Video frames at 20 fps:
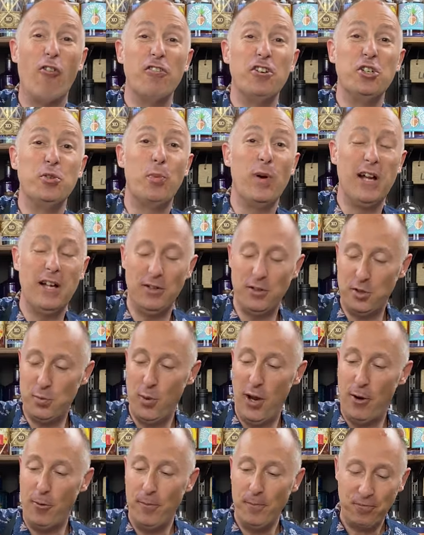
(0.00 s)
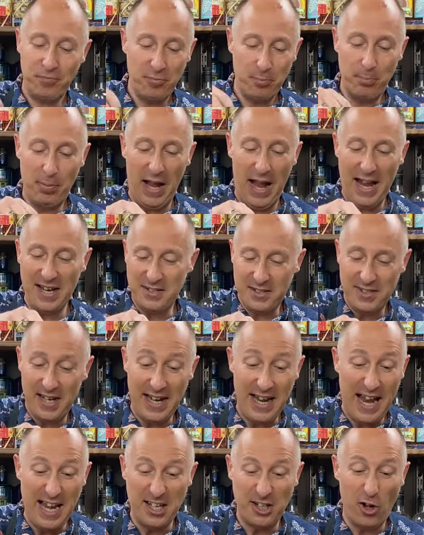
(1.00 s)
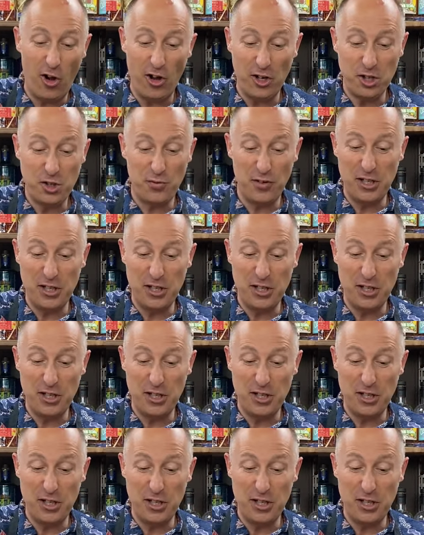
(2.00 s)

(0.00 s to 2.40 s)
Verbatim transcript: orange wheel as well. But as I say, any garnish